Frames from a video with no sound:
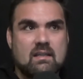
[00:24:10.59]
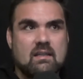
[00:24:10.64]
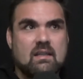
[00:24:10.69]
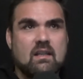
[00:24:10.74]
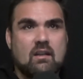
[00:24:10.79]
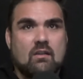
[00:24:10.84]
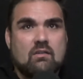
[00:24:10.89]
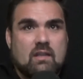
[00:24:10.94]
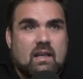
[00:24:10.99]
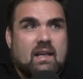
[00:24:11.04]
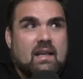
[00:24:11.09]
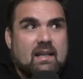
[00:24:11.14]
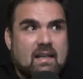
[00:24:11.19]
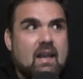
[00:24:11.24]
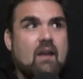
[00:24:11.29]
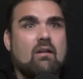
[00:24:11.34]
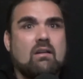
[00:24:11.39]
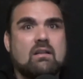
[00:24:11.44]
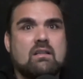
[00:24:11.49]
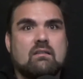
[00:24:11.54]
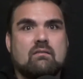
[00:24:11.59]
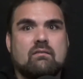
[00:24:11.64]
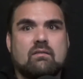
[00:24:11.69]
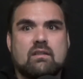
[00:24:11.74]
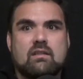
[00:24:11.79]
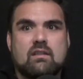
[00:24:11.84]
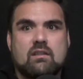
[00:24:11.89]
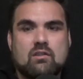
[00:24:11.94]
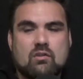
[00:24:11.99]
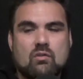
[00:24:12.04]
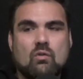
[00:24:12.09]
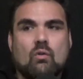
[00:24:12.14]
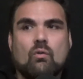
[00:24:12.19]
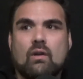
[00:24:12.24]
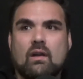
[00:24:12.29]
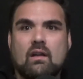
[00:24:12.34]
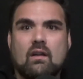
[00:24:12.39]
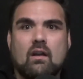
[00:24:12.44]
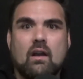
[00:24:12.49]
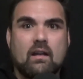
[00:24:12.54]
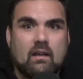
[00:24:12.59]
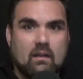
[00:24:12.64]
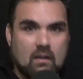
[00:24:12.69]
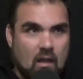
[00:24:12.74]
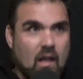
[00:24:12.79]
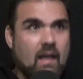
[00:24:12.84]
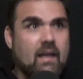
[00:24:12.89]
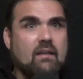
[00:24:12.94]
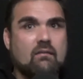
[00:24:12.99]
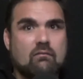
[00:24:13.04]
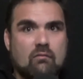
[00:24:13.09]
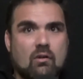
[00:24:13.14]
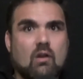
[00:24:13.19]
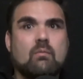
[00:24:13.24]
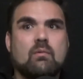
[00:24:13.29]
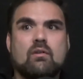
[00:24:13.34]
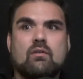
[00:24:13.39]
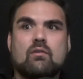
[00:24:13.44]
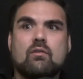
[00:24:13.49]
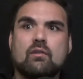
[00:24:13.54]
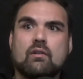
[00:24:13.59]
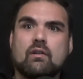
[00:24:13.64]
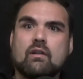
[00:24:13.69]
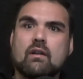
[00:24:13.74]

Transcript: It's like a narrative. It's a storyline, like Robin Hood.